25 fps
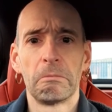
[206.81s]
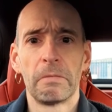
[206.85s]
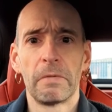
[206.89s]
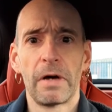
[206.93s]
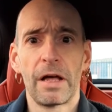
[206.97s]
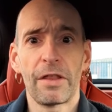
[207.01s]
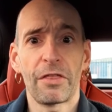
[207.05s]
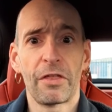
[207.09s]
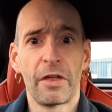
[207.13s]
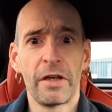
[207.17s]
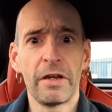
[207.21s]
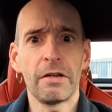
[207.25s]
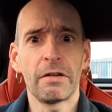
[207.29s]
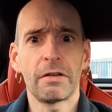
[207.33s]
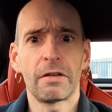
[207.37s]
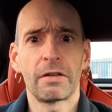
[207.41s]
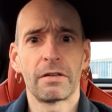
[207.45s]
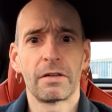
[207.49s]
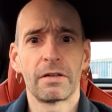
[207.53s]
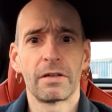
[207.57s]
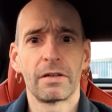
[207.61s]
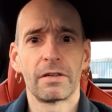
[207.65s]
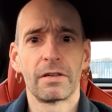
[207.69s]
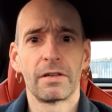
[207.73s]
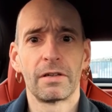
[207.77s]
I think.
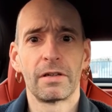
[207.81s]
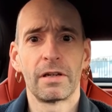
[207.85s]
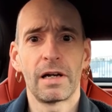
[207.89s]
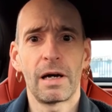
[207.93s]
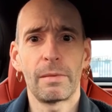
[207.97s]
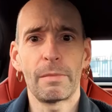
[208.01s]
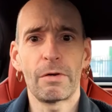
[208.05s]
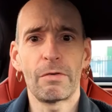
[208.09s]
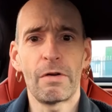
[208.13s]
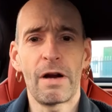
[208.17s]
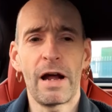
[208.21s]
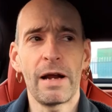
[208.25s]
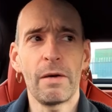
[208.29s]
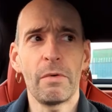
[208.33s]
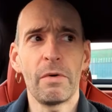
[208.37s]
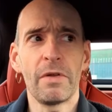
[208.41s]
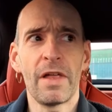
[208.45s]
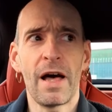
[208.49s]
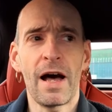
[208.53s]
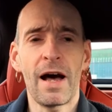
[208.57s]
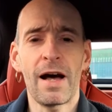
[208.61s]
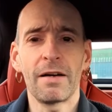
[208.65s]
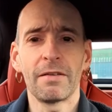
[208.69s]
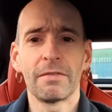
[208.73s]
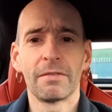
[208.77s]
Am I right with
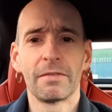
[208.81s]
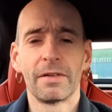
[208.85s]
that?